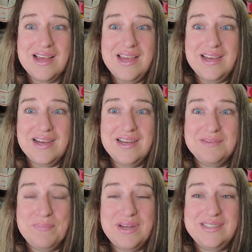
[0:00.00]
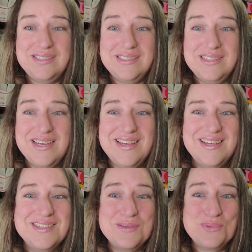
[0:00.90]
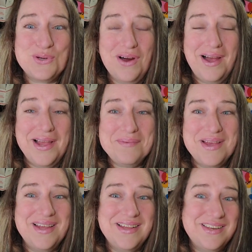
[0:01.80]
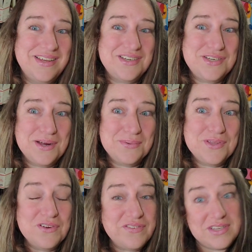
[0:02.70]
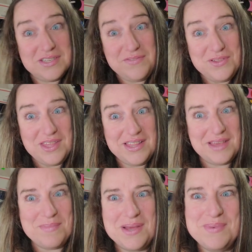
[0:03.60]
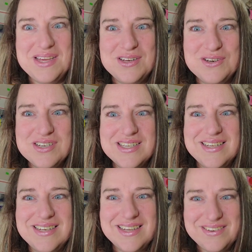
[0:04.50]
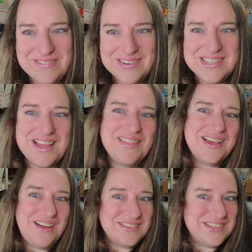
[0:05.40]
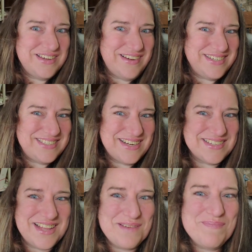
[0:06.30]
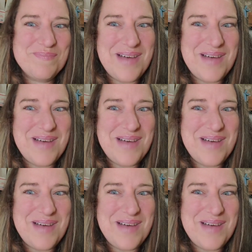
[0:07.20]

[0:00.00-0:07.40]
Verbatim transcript: like button, subscribe, and share with your friends if you think they might be interested in reselling. I'll see you guys next time.